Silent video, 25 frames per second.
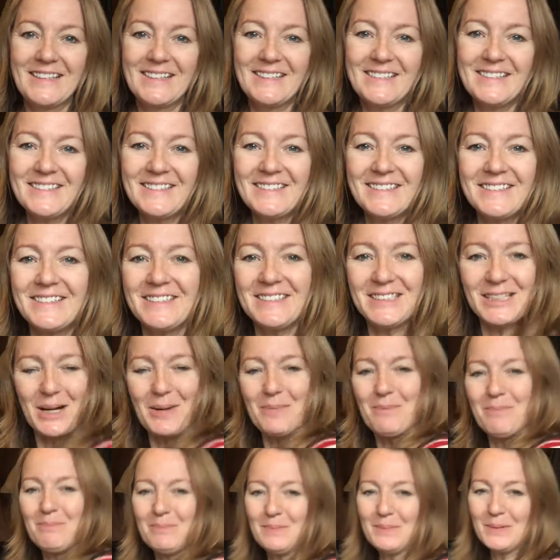Good
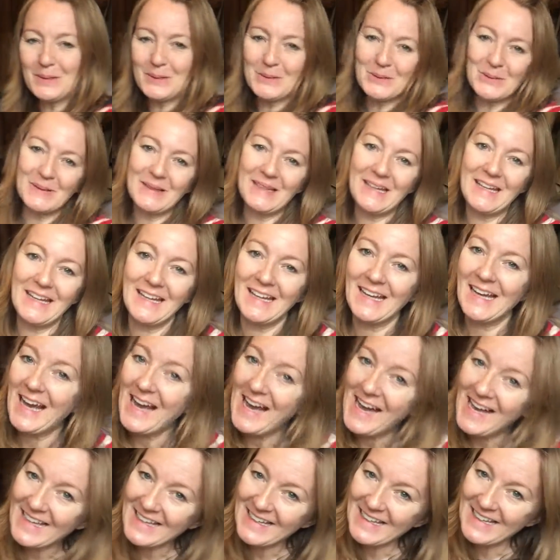morning,
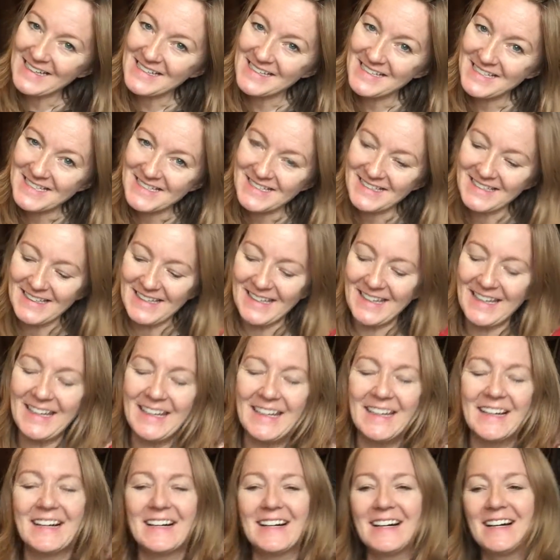Ali Ashton
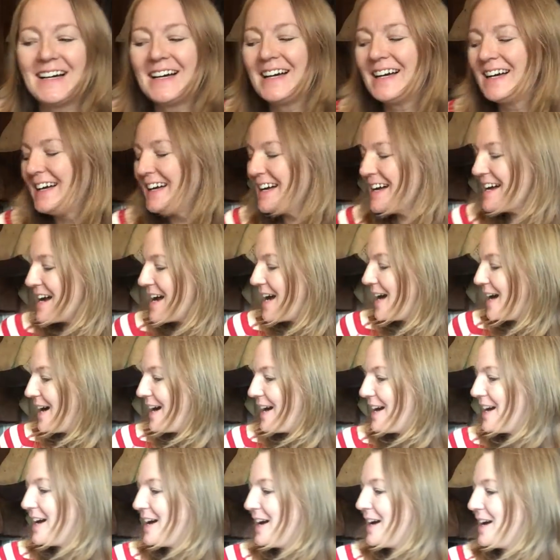here.
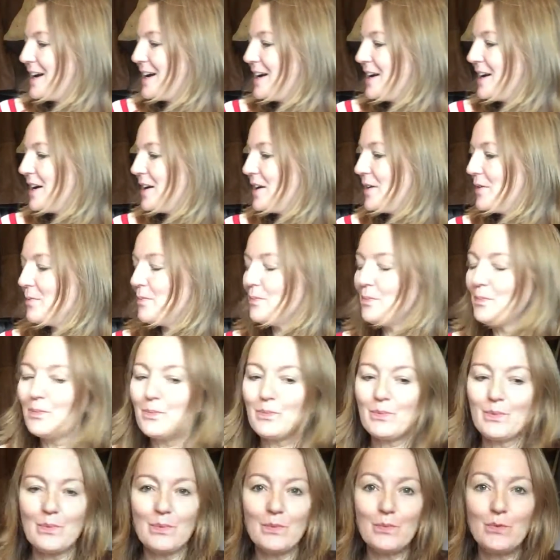
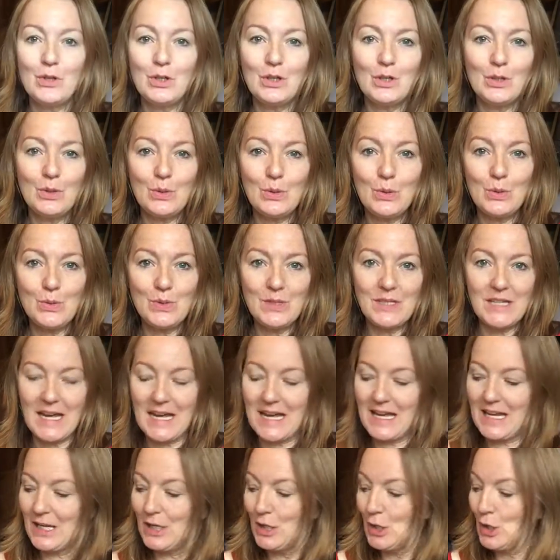New
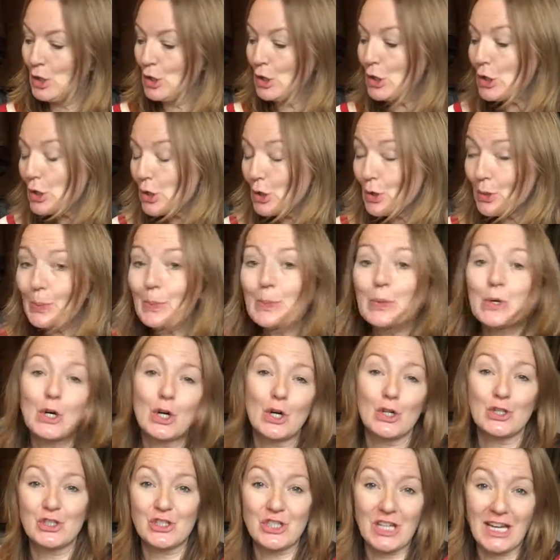day, new
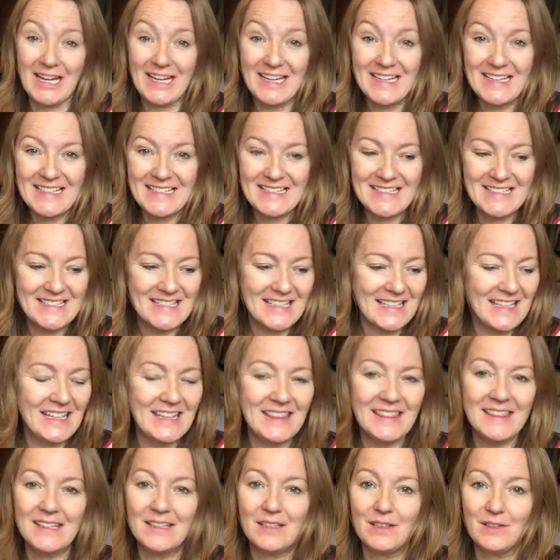project.
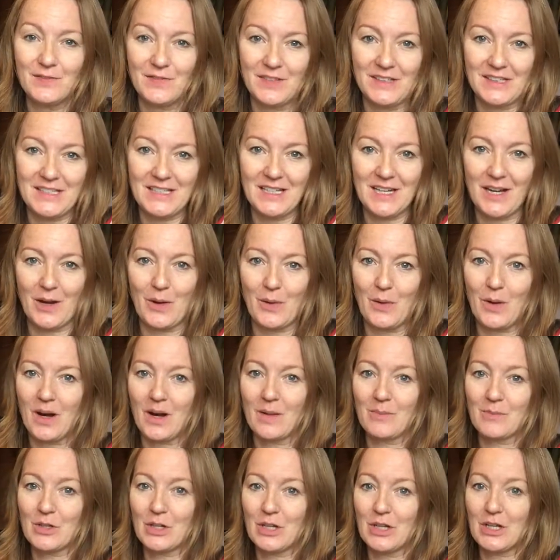In this video,
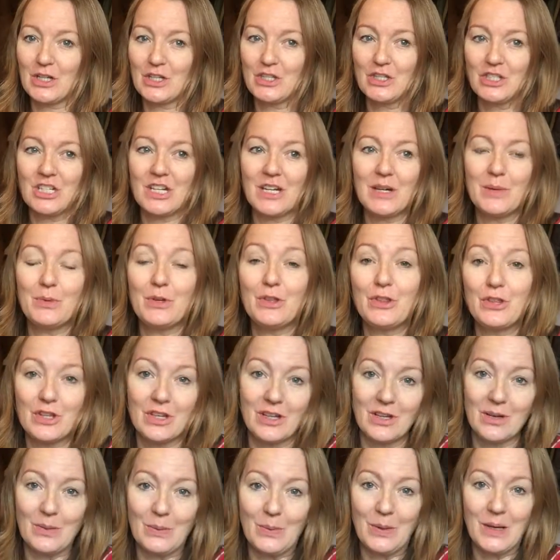I'm going to share with
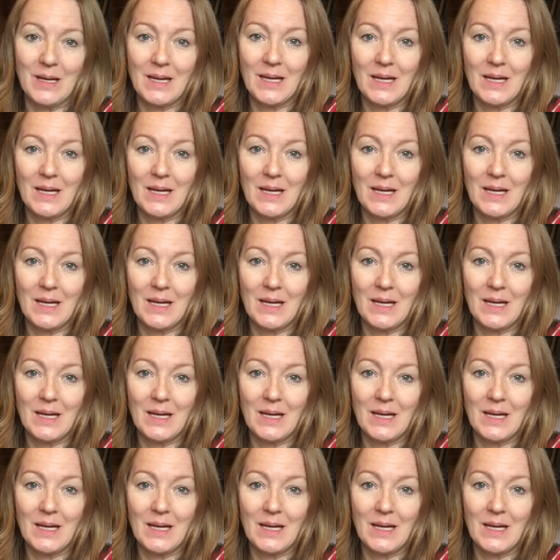you